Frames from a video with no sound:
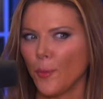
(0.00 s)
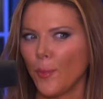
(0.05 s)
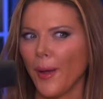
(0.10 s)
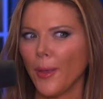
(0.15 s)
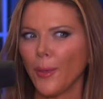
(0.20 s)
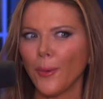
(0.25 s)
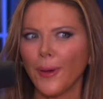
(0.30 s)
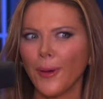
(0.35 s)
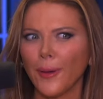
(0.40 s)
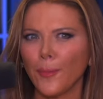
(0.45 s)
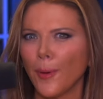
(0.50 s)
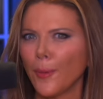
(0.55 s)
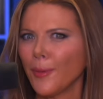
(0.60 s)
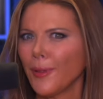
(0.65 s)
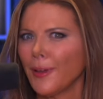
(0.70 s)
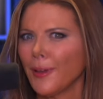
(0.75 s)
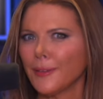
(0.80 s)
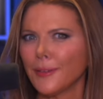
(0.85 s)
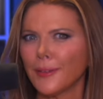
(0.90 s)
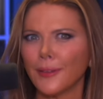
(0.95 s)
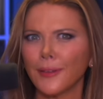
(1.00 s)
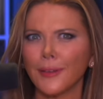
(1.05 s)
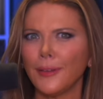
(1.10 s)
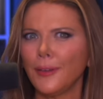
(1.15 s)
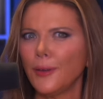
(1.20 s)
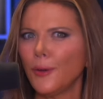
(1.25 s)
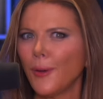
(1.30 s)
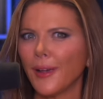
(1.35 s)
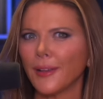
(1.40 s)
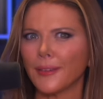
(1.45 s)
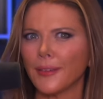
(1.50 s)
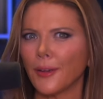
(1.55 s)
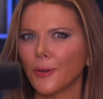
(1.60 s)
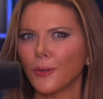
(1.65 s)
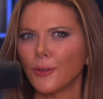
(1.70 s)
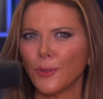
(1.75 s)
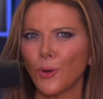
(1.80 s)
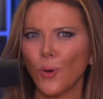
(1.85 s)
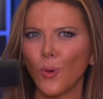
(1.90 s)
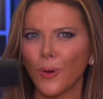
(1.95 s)
By the way, remember they used to do the
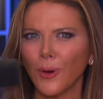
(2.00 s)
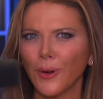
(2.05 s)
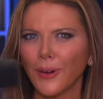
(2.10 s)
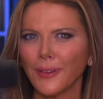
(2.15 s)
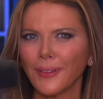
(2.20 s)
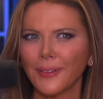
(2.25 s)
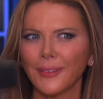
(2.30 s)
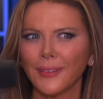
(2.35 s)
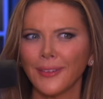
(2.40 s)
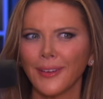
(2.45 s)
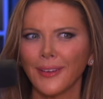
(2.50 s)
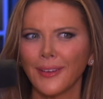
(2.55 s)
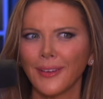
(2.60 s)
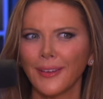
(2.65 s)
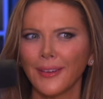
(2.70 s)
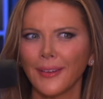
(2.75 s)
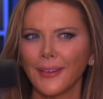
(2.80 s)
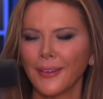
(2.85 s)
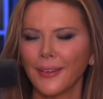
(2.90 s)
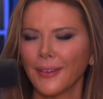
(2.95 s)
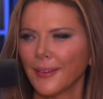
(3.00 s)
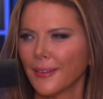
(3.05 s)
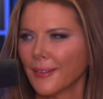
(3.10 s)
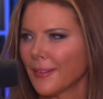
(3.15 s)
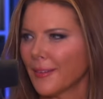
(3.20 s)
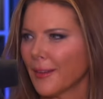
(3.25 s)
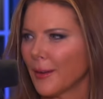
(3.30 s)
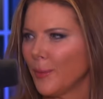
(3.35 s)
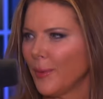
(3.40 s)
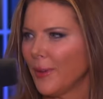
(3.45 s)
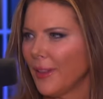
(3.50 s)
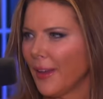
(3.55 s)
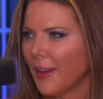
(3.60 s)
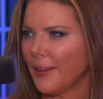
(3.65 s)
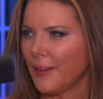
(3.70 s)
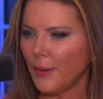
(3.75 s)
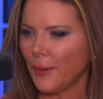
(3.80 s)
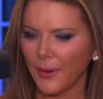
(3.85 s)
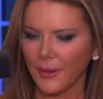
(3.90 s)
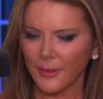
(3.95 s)
USO tours? This is gonna be
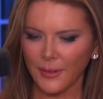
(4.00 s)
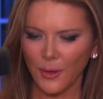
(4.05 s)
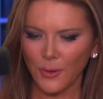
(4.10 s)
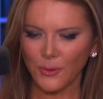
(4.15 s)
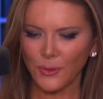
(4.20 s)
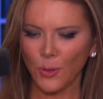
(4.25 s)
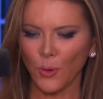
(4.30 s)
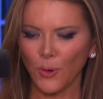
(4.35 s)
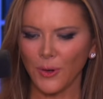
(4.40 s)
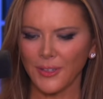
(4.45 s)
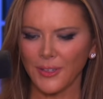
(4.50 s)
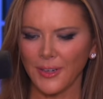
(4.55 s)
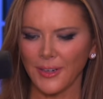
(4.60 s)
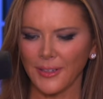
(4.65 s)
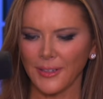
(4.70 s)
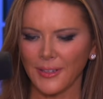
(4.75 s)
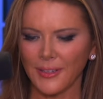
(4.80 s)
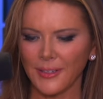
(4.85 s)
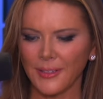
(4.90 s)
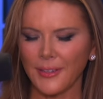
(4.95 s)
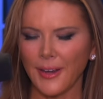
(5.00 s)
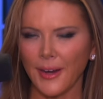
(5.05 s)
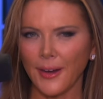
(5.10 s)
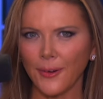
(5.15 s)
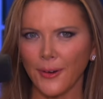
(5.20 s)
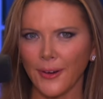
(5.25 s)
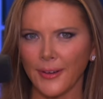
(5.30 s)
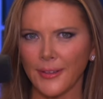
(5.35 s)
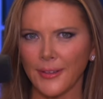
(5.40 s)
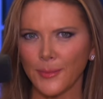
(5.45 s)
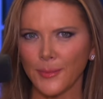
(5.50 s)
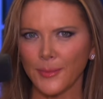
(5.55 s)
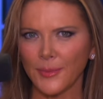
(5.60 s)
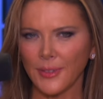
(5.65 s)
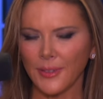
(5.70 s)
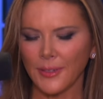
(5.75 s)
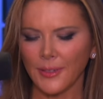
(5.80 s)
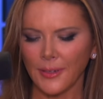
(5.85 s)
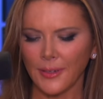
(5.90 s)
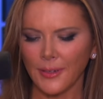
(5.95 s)
like USO tours on steroids. I'm
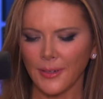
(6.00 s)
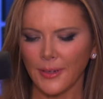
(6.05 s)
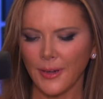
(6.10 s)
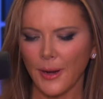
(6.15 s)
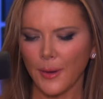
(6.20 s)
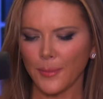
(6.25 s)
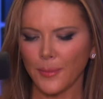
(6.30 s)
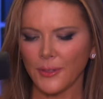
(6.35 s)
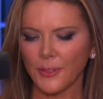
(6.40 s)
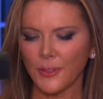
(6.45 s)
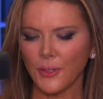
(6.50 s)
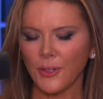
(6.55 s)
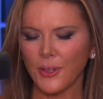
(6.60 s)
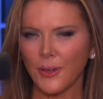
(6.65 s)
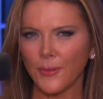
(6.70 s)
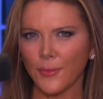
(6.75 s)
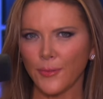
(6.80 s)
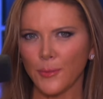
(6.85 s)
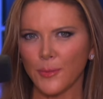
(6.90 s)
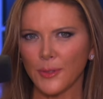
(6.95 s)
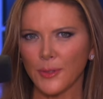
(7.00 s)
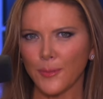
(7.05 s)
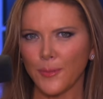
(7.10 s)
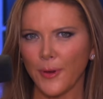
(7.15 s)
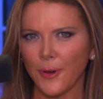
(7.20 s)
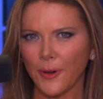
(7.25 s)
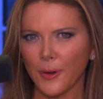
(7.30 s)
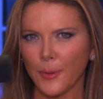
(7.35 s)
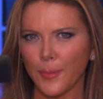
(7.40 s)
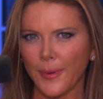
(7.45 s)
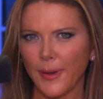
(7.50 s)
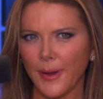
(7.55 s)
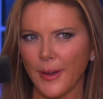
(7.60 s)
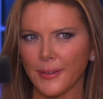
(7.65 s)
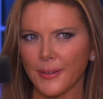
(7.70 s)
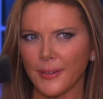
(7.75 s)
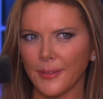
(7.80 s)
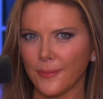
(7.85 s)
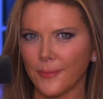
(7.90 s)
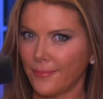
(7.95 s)
seeing a good opportunity for the Miss America
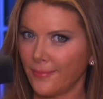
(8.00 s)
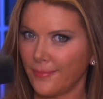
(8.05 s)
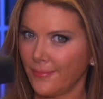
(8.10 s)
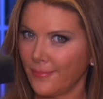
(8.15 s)
pageant.